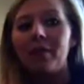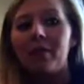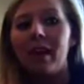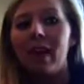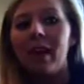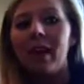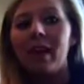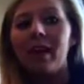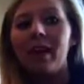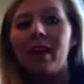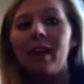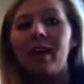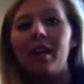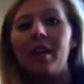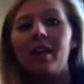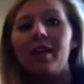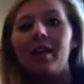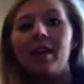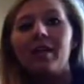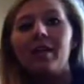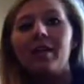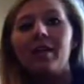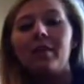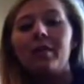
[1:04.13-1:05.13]
that
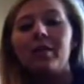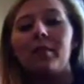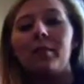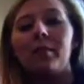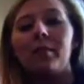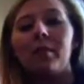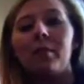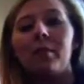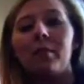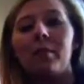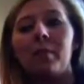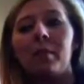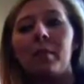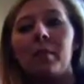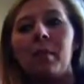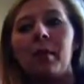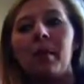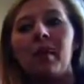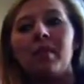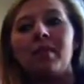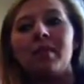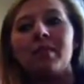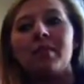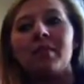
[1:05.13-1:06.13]

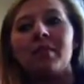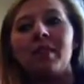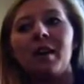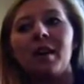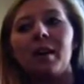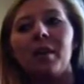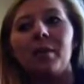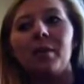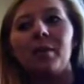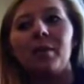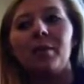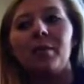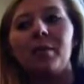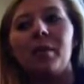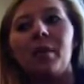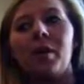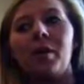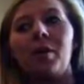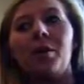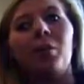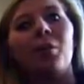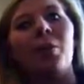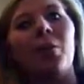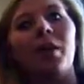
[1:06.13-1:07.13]
makes
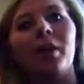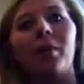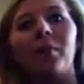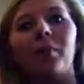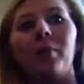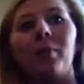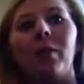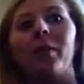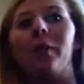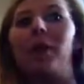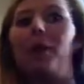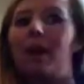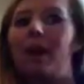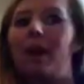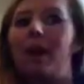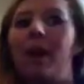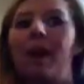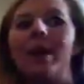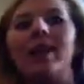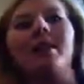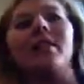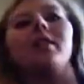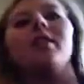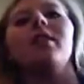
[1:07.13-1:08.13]
it one big great
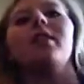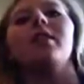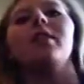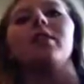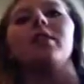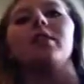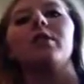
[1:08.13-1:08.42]
idea.